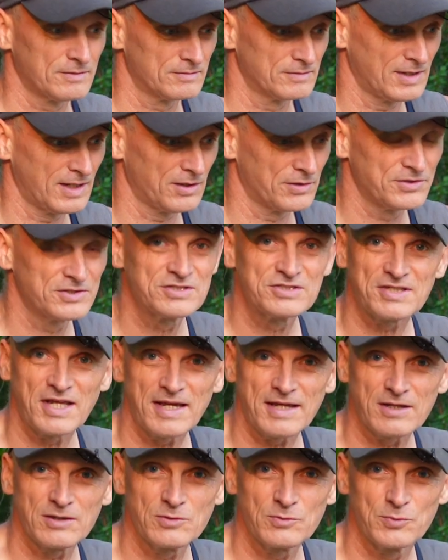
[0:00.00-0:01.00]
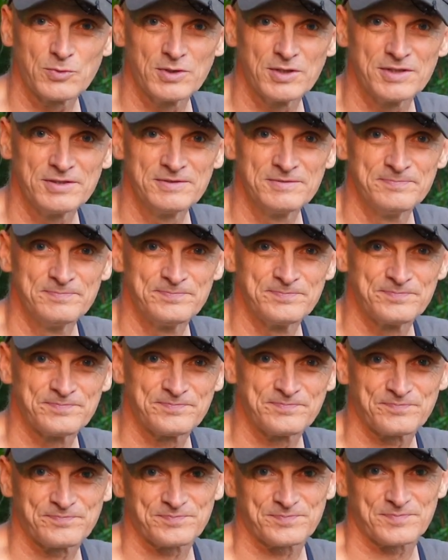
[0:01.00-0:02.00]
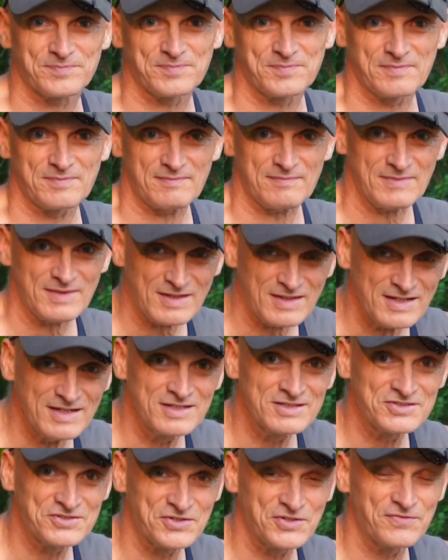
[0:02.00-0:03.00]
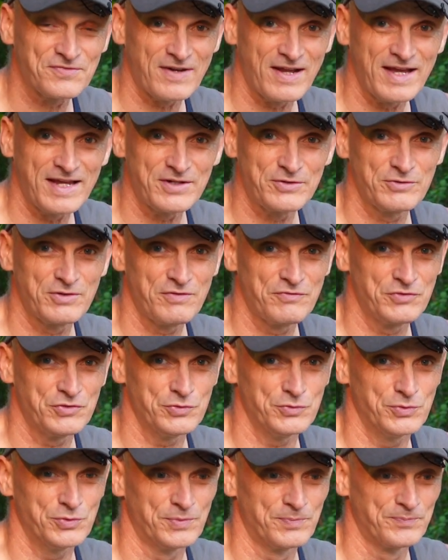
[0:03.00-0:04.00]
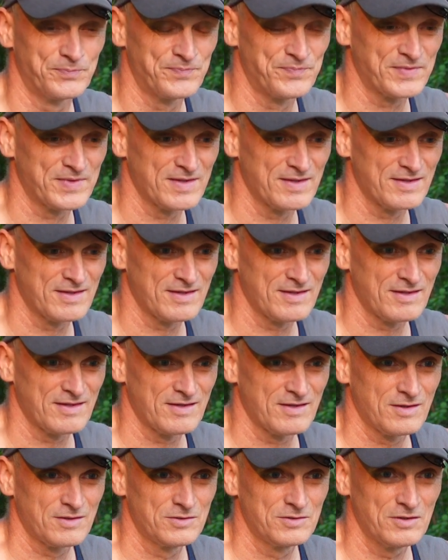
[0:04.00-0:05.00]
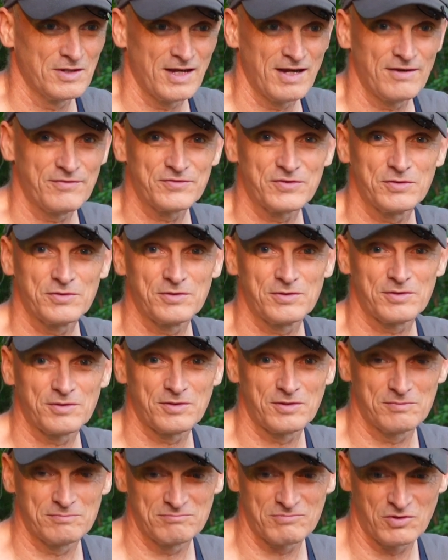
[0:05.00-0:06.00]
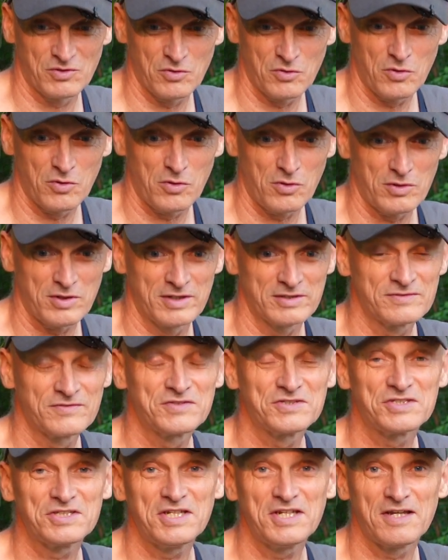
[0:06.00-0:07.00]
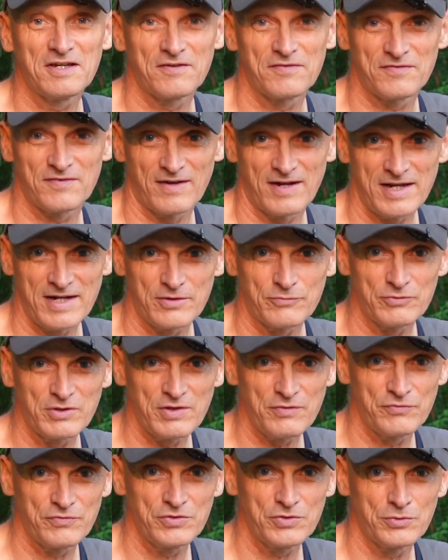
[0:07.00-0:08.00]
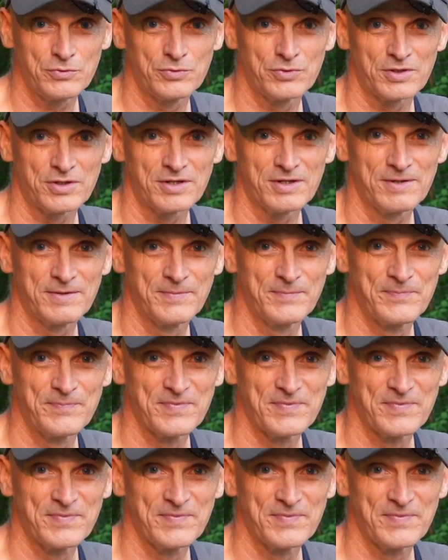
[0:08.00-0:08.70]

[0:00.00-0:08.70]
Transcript: Now the second one, it's the flight review. You have to go and see a flight reviewer.